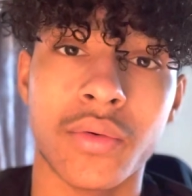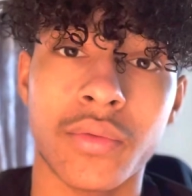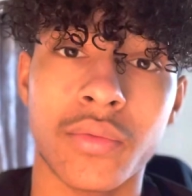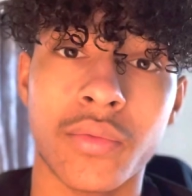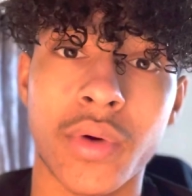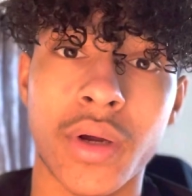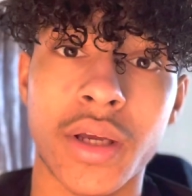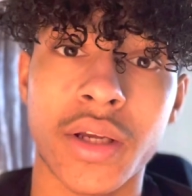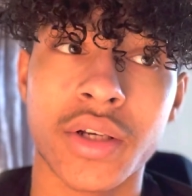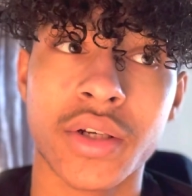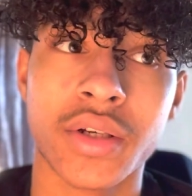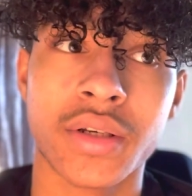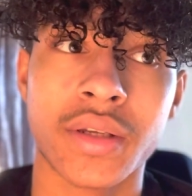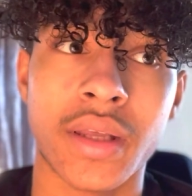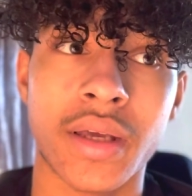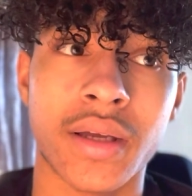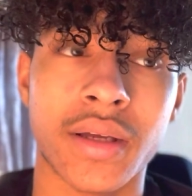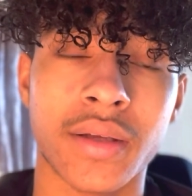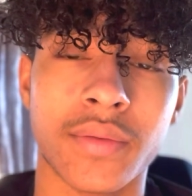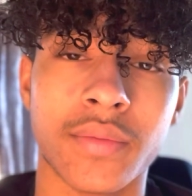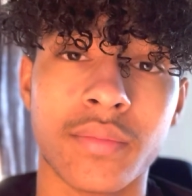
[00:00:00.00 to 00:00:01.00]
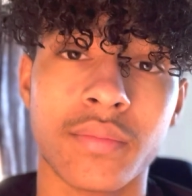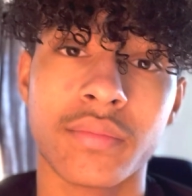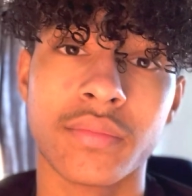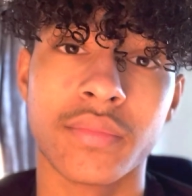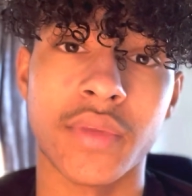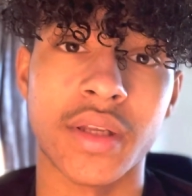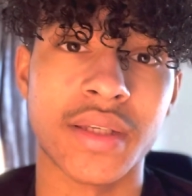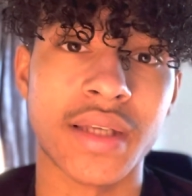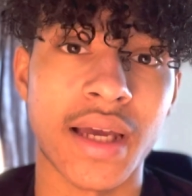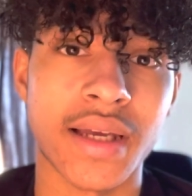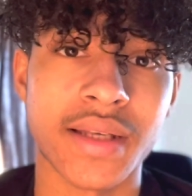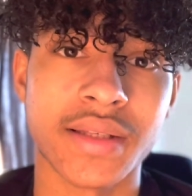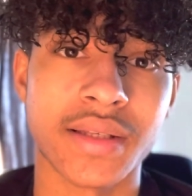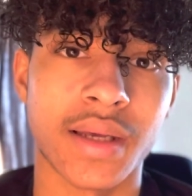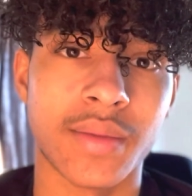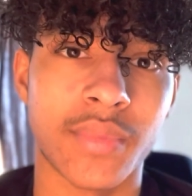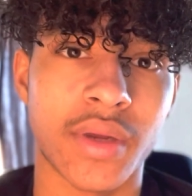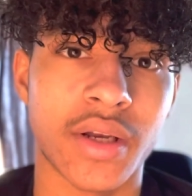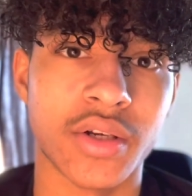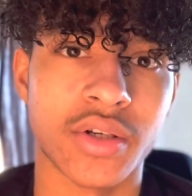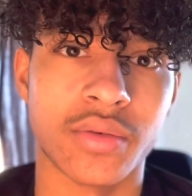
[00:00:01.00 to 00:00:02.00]
I wish that the tasks I
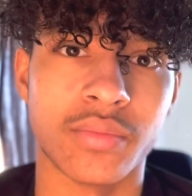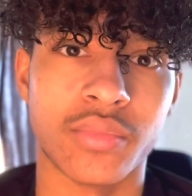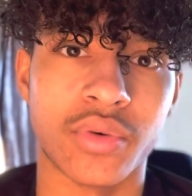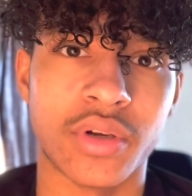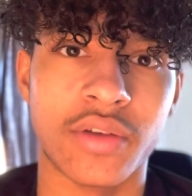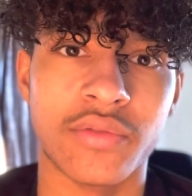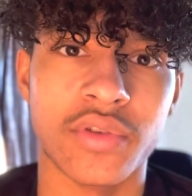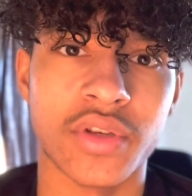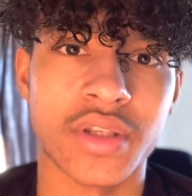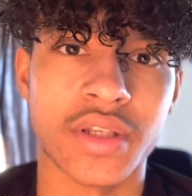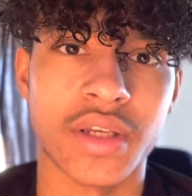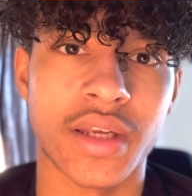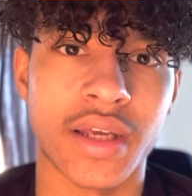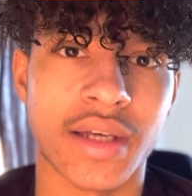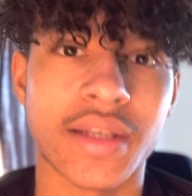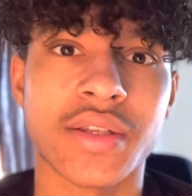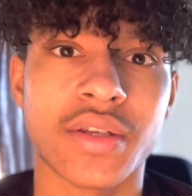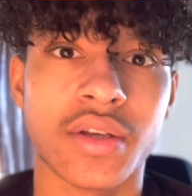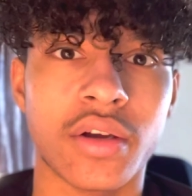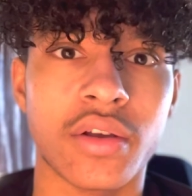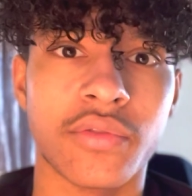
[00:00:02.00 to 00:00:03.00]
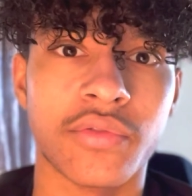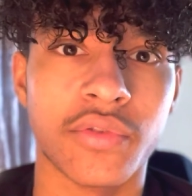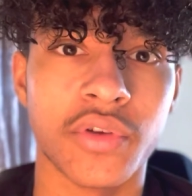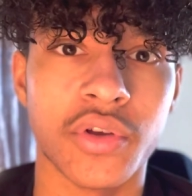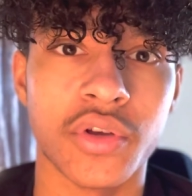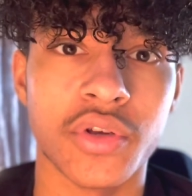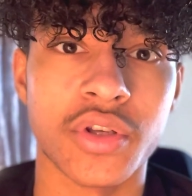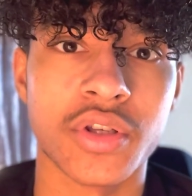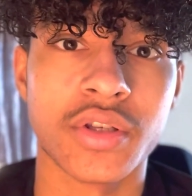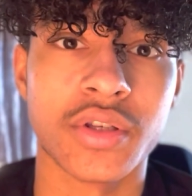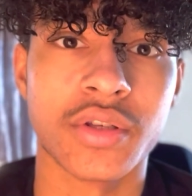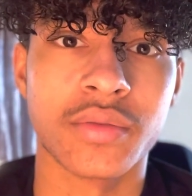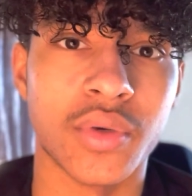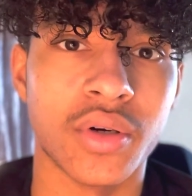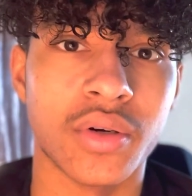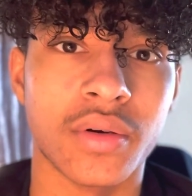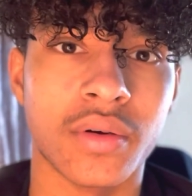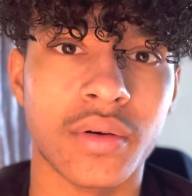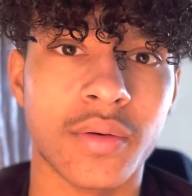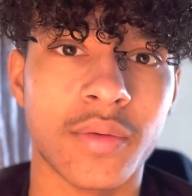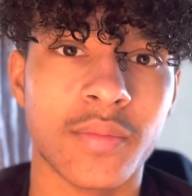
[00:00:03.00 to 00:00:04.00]
mentioned previously I started first,
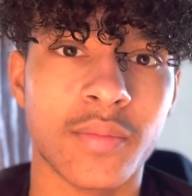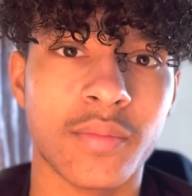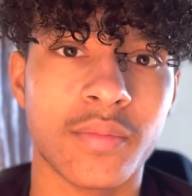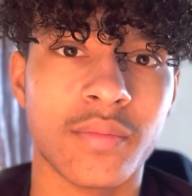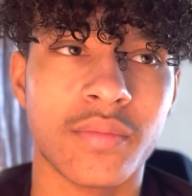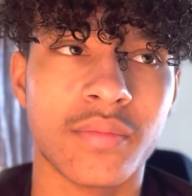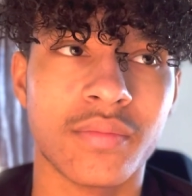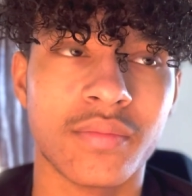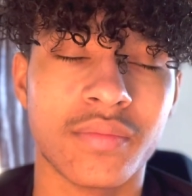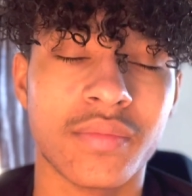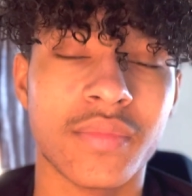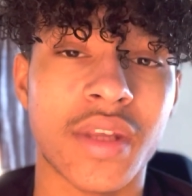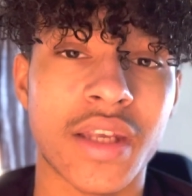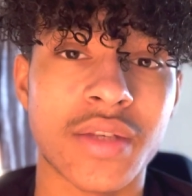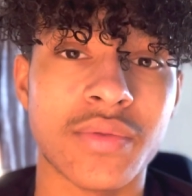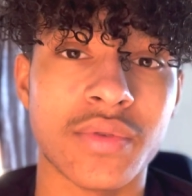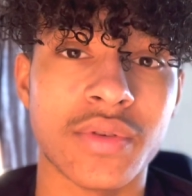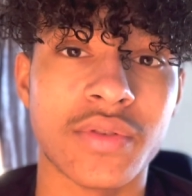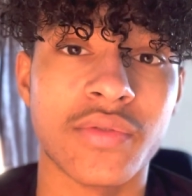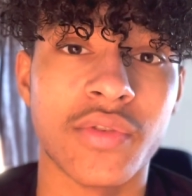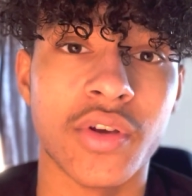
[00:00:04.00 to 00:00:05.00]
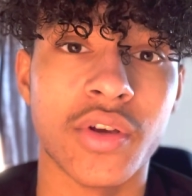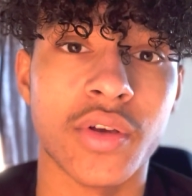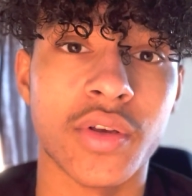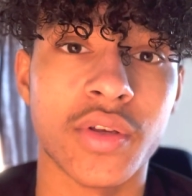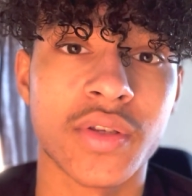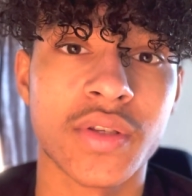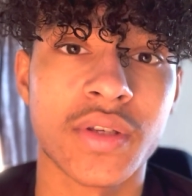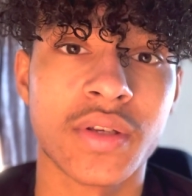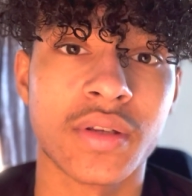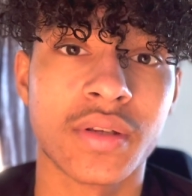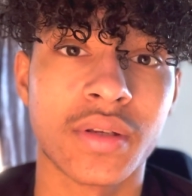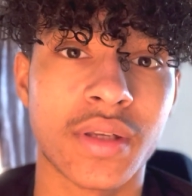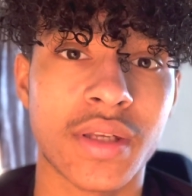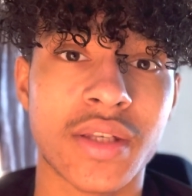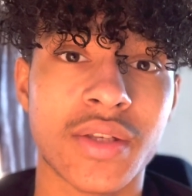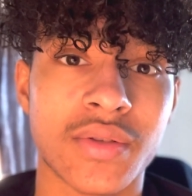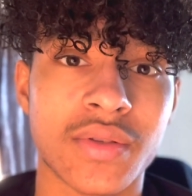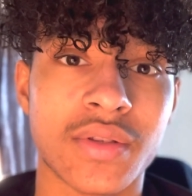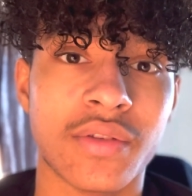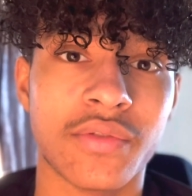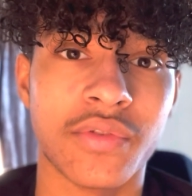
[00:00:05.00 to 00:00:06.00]
but this was first. This
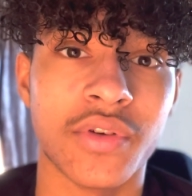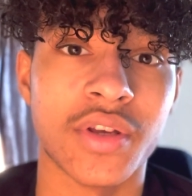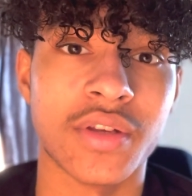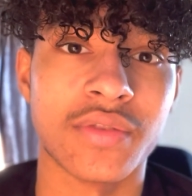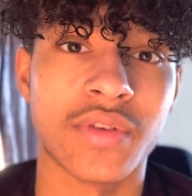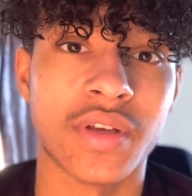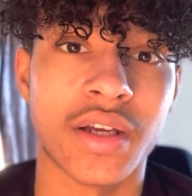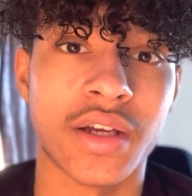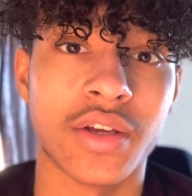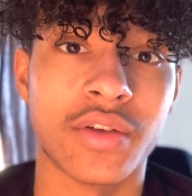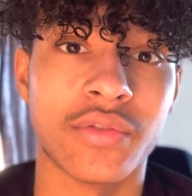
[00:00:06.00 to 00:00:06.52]
was the first thing I